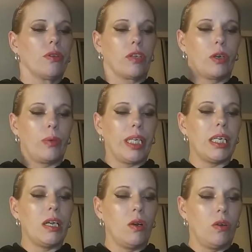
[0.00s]

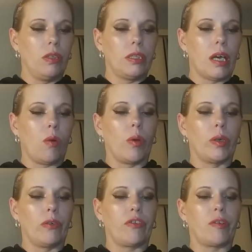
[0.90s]
kiwi nut
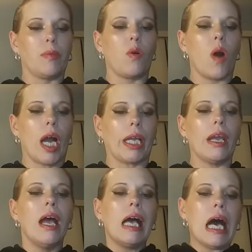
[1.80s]
oil from Hawaii.
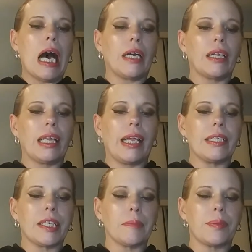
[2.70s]

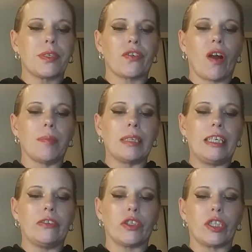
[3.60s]
Hanalei's lip scrub
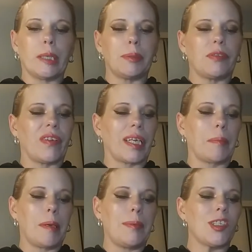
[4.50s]
leaves your lips feeling
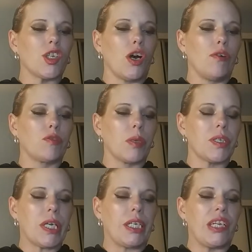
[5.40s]
baby soft while
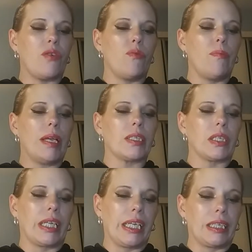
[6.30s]
sending you
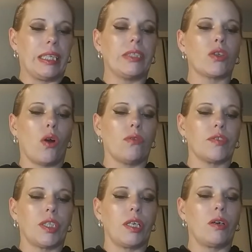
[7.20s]
mentally at least
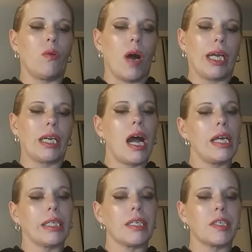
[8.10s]
off to the Hawaiian
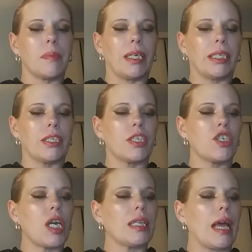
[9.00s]
Islands, minus the
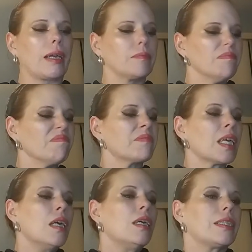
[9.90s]
jet lag.
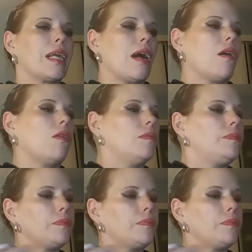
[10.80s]
Now,